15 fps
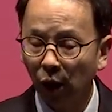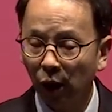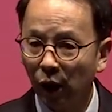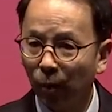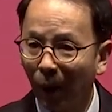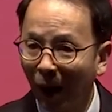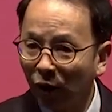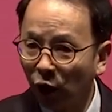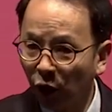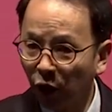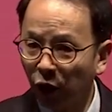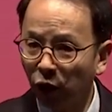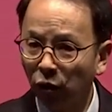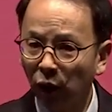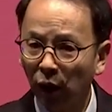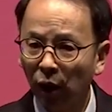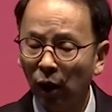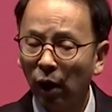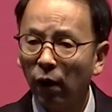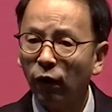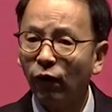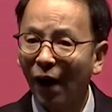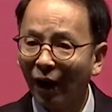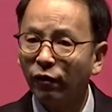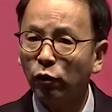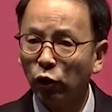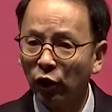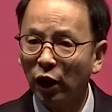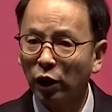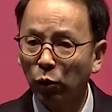The bond yield, 5 to
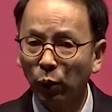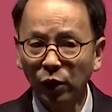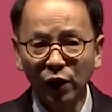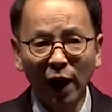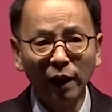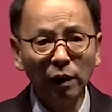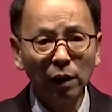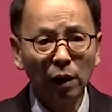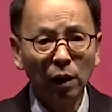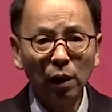6%,